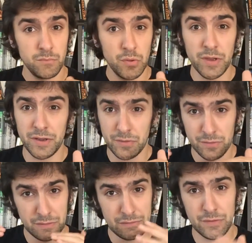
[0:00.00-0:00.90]

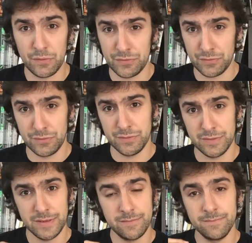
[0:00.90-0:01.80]
political and
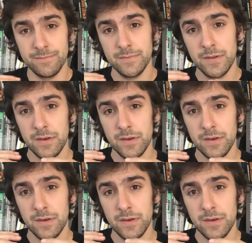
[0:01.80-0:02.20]
social and